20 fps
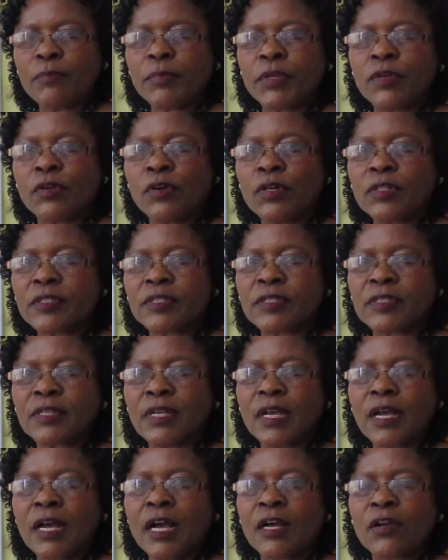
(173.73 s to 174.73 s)
because
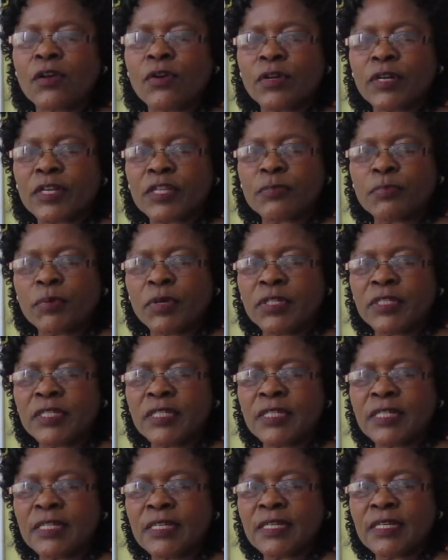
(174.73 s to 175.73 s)
are
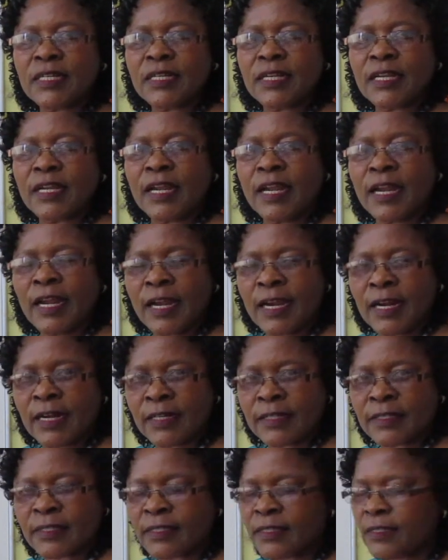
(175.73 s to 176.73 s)
corresponding
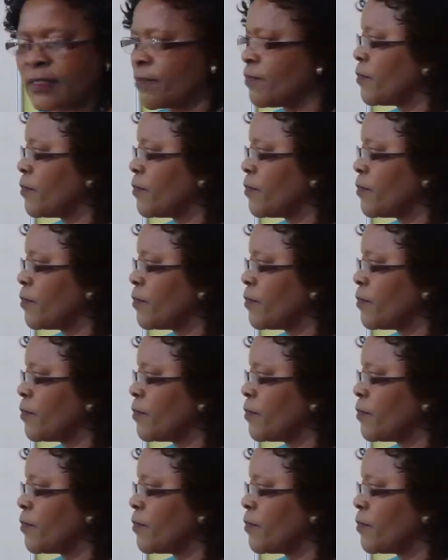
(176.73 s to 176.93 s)
angles.